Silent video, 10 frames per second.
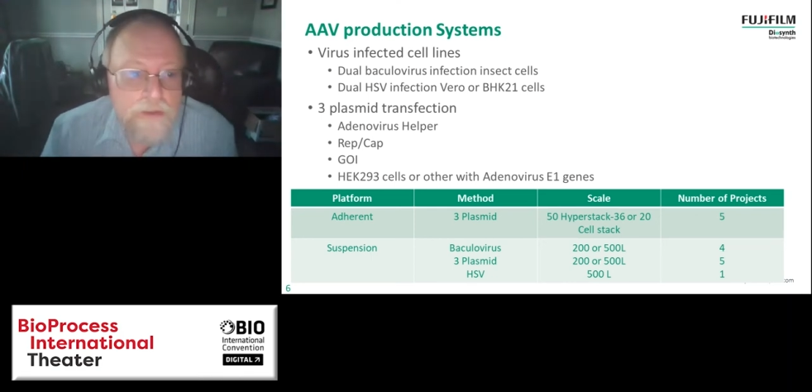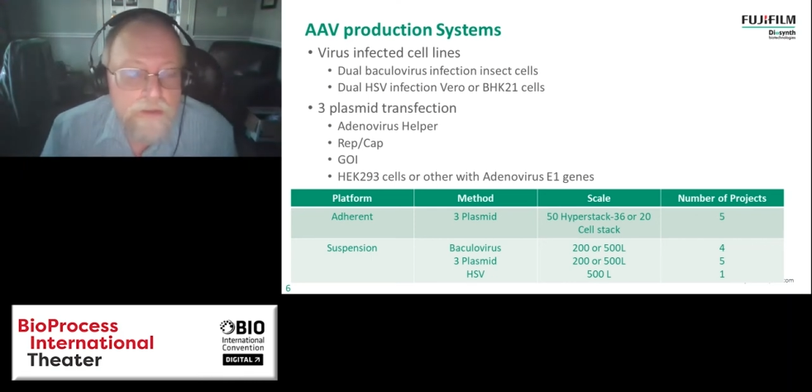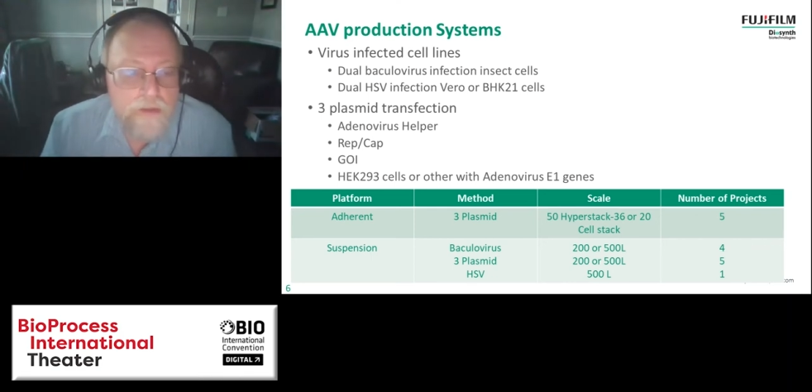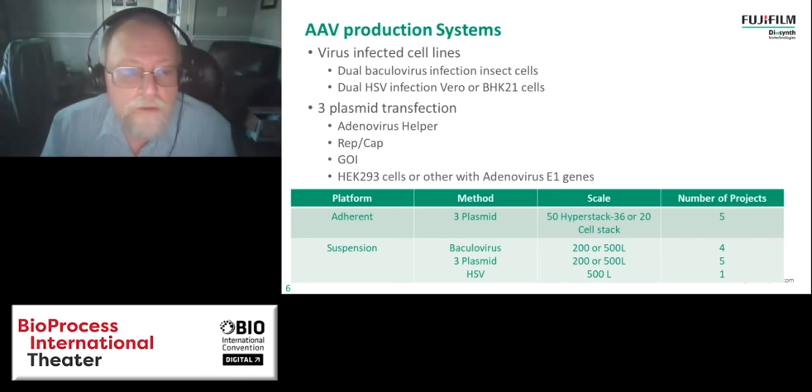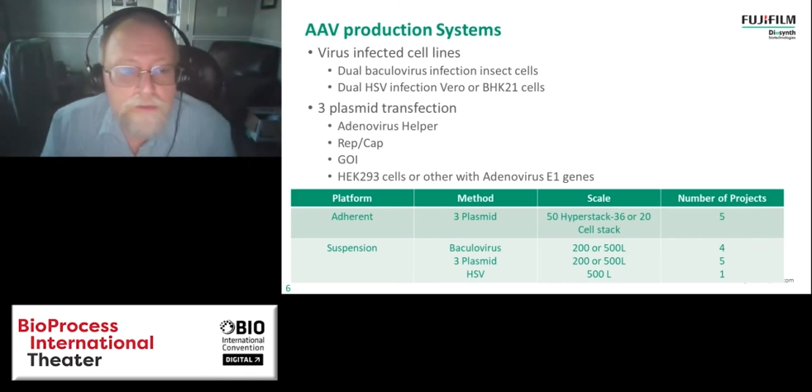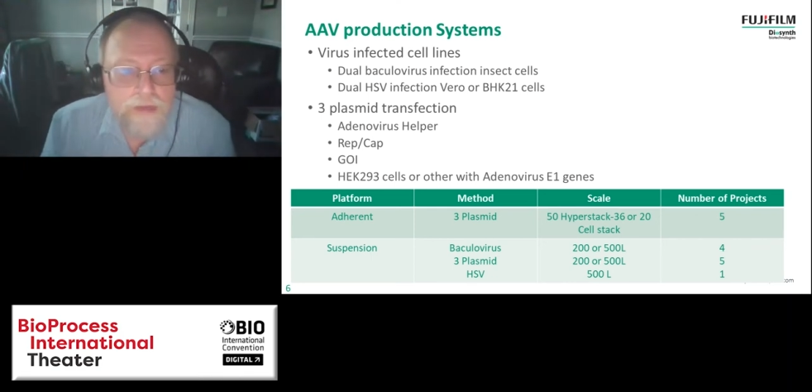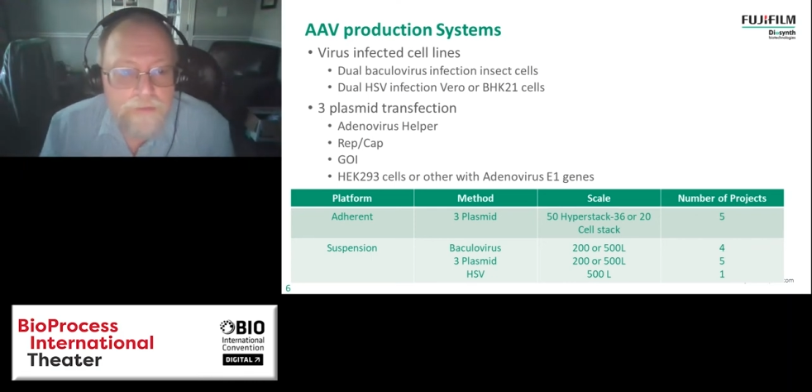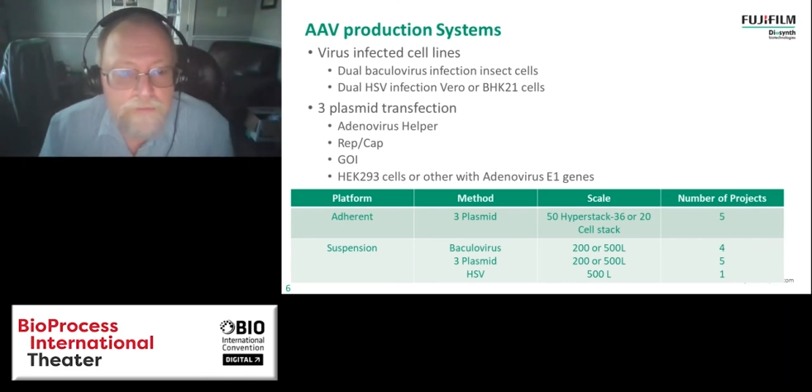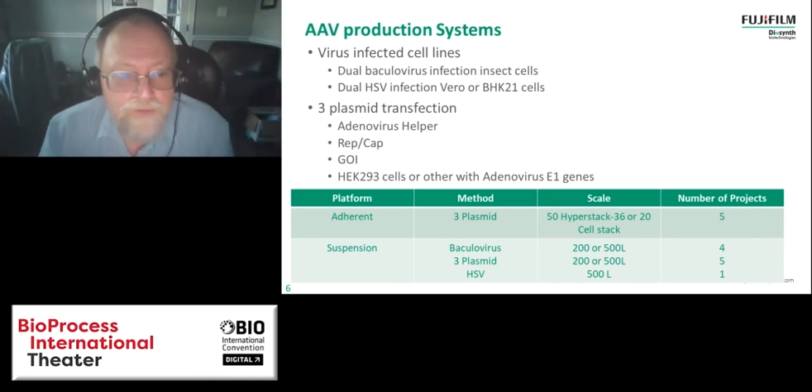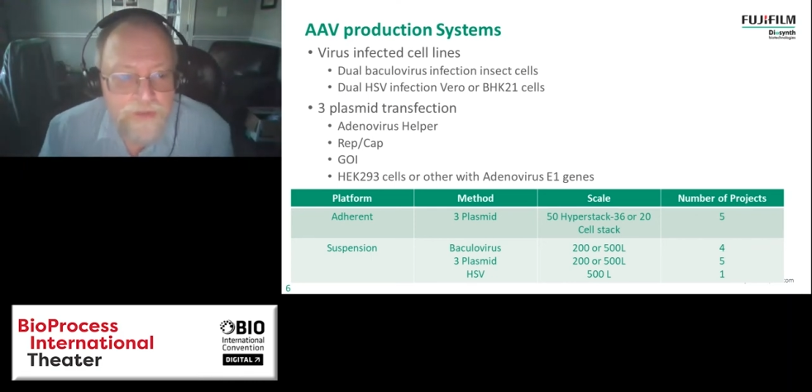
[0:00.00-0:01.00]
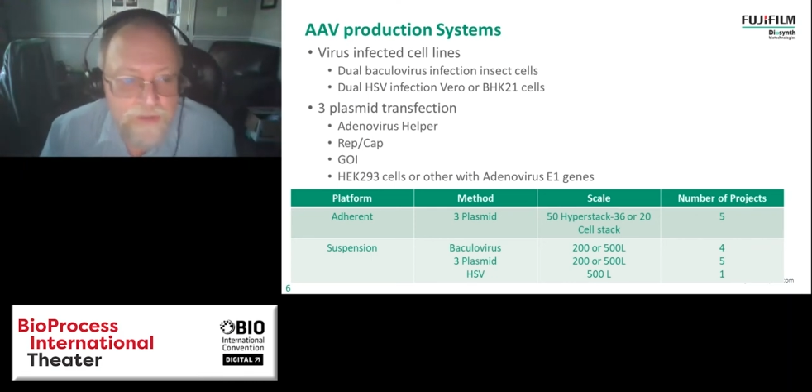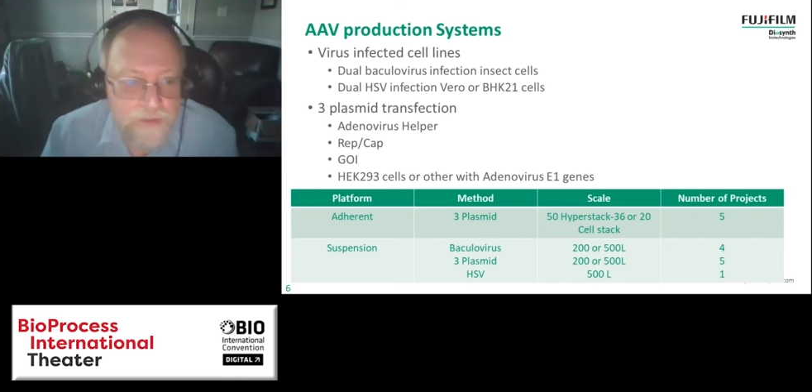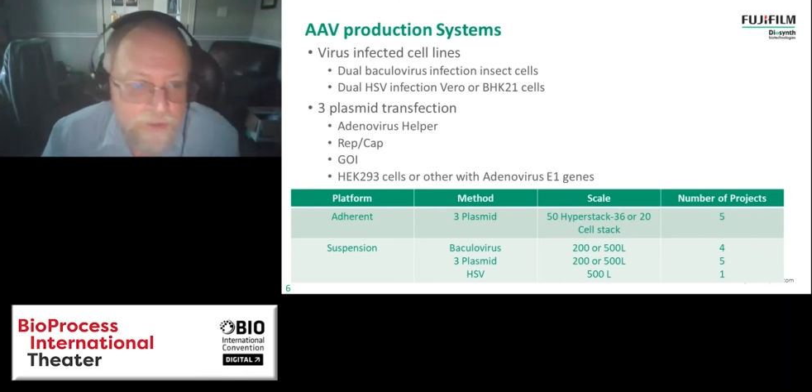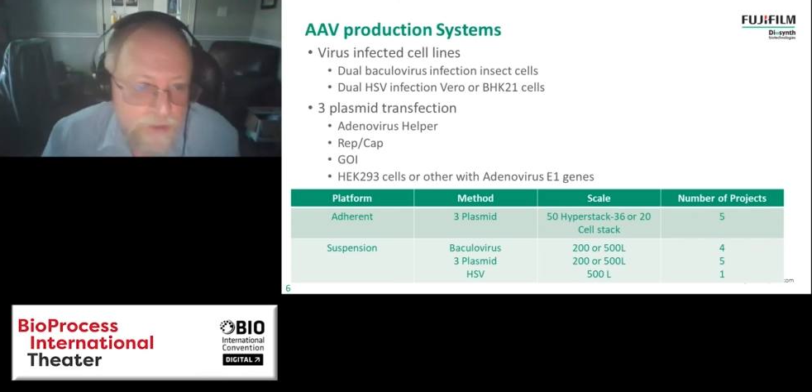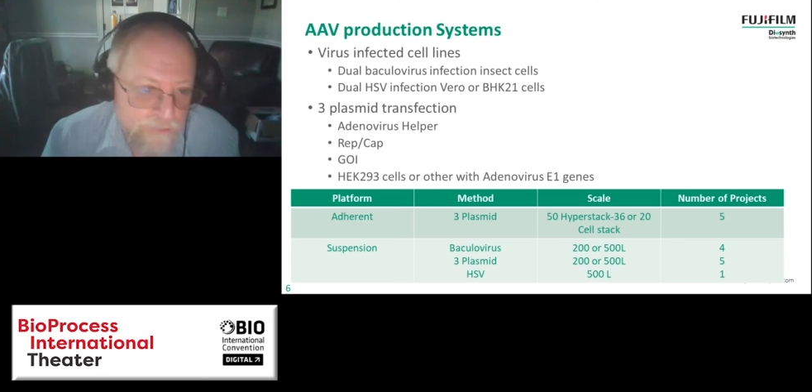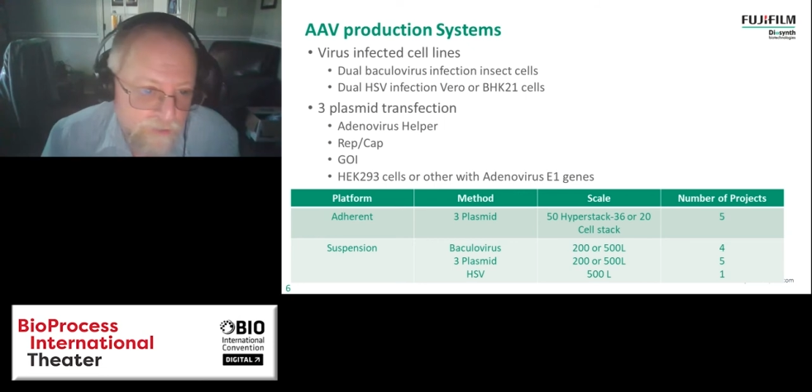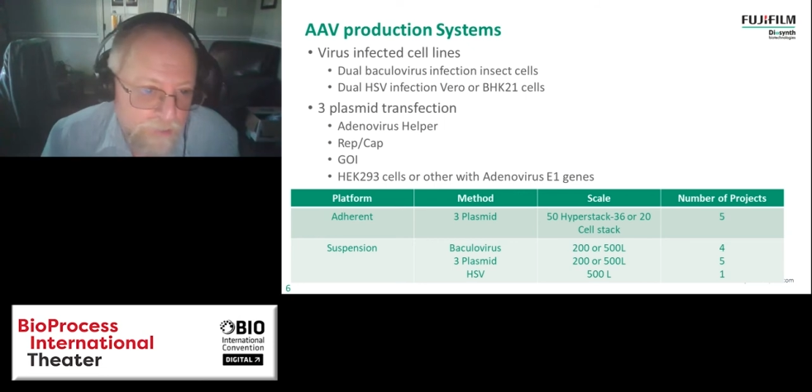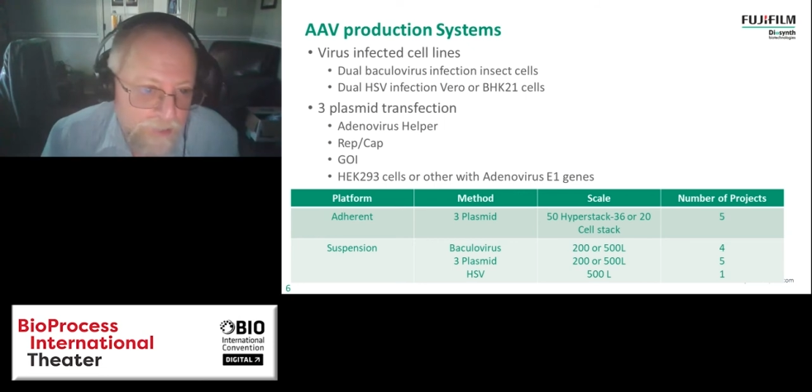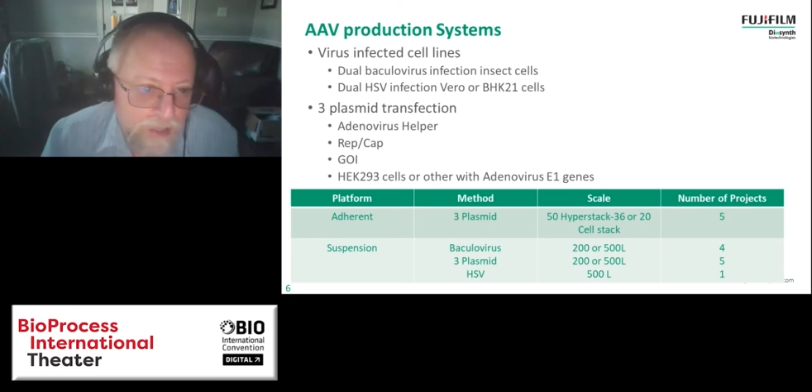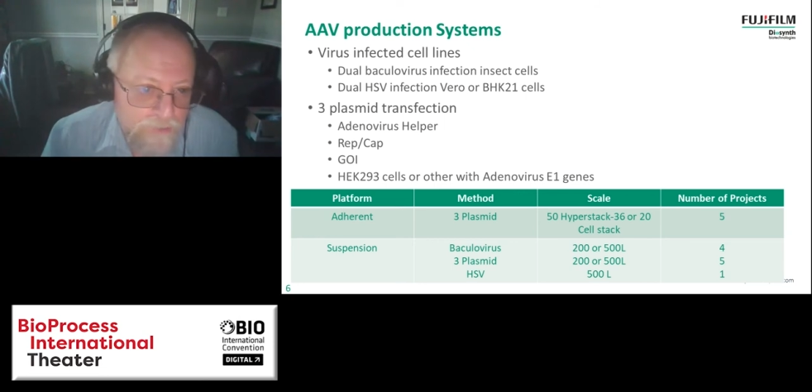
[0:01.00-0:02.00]
The third type of system is the
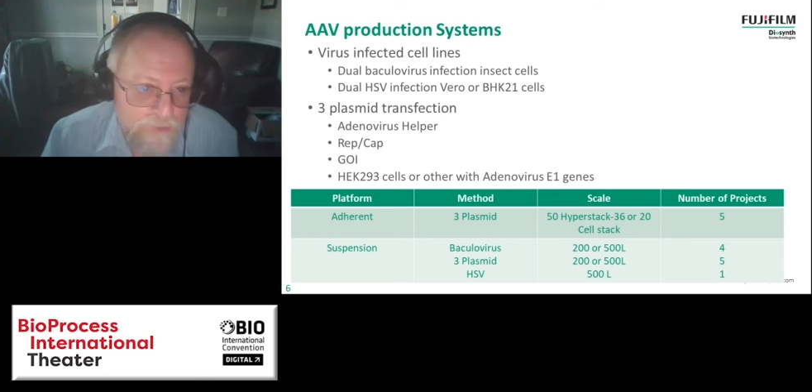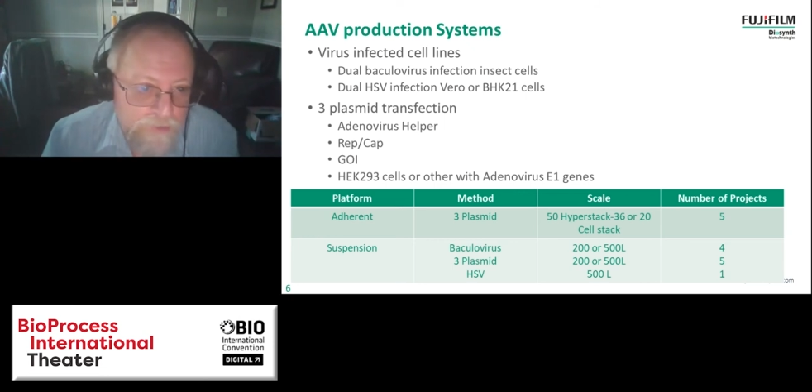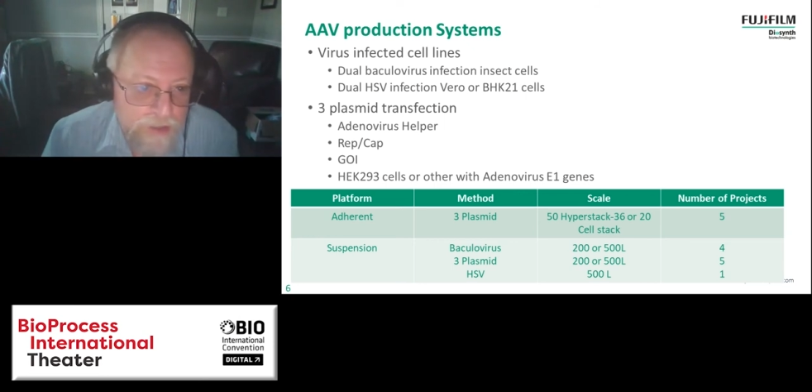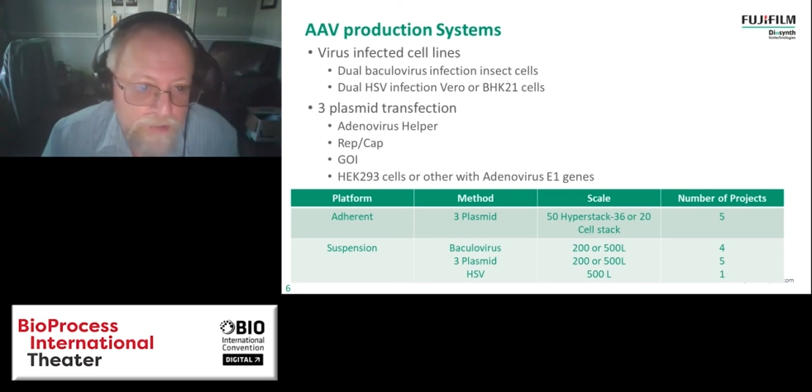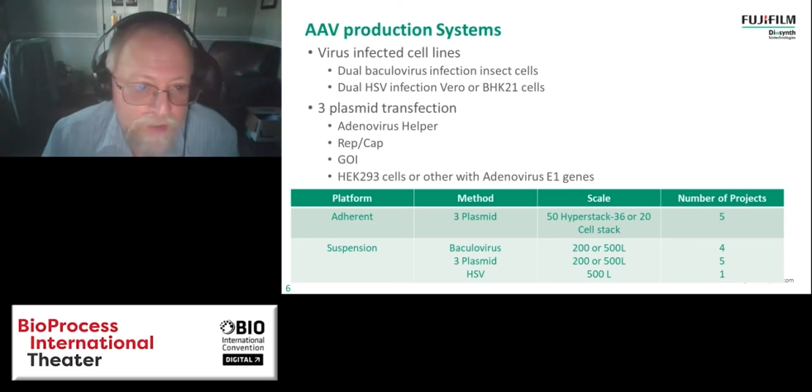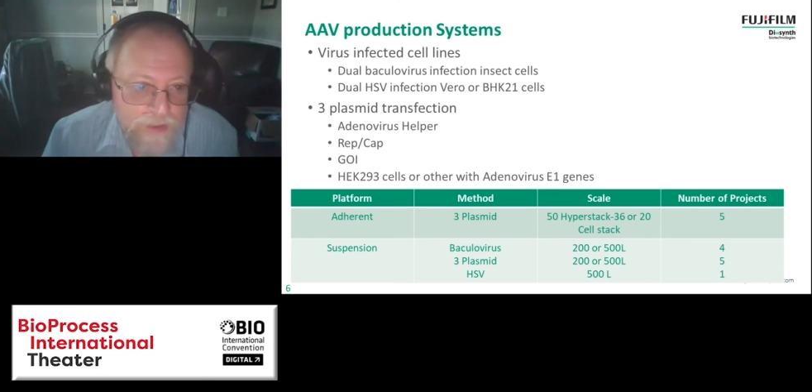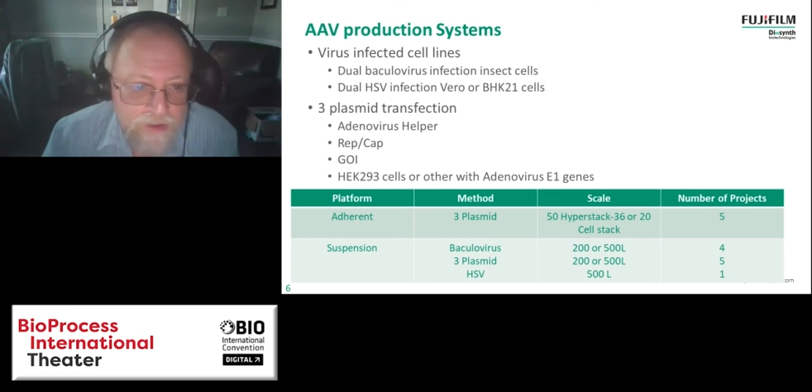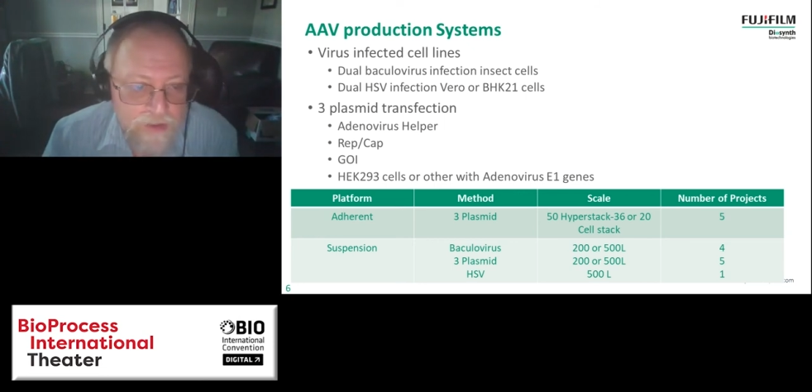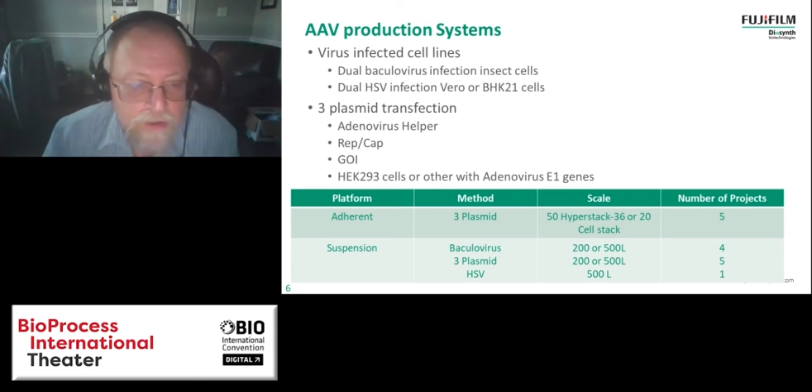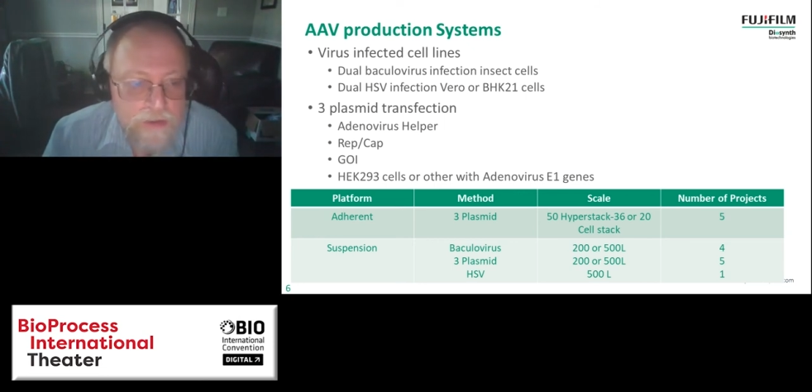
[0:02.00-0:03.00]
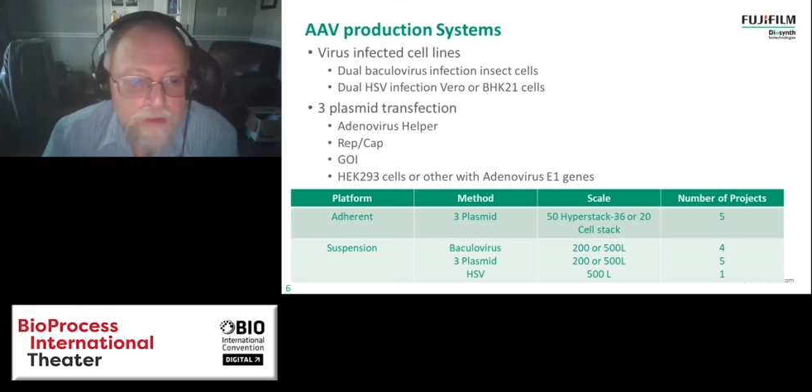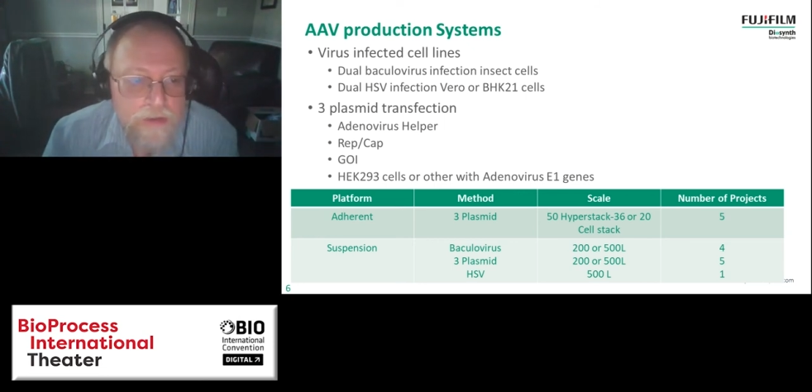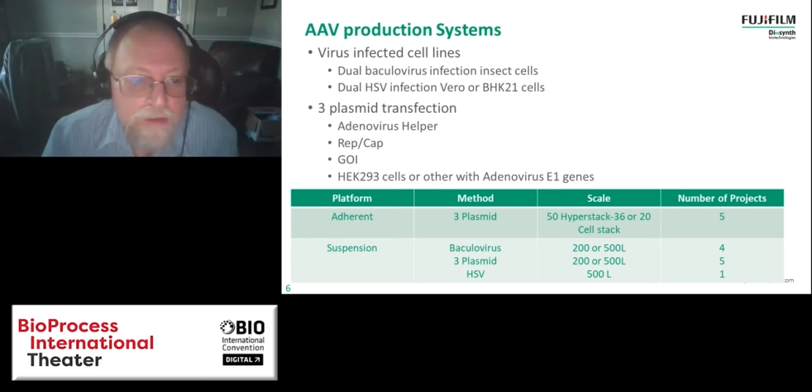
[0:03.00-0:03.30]
3 plasmid transfection.